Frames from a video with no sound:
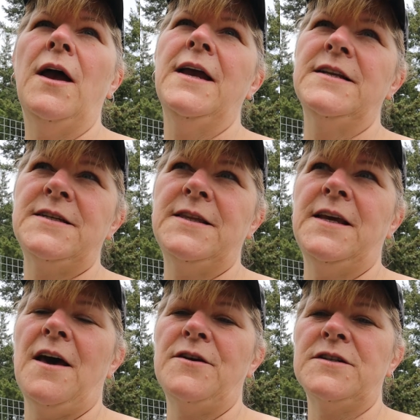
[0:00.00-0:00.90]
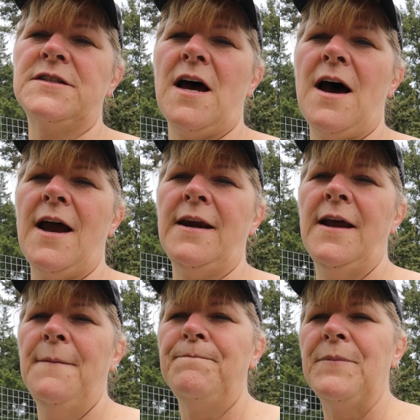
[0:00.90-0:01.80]
into the other side
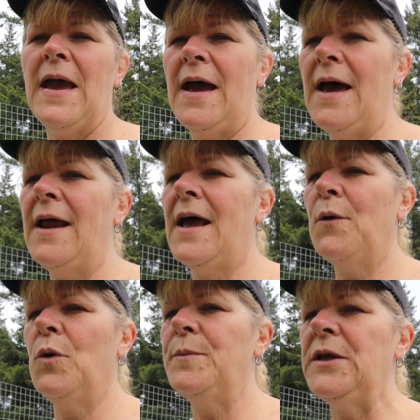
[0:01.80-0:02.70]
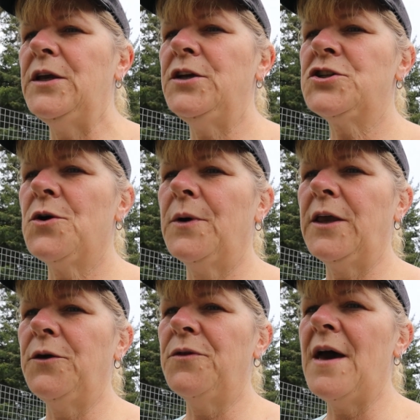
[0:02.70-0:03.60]
and I will be
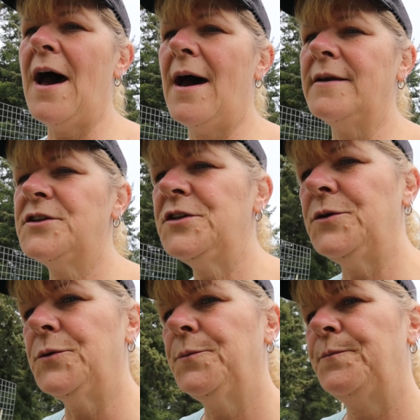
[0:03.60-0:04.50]
showing you that too.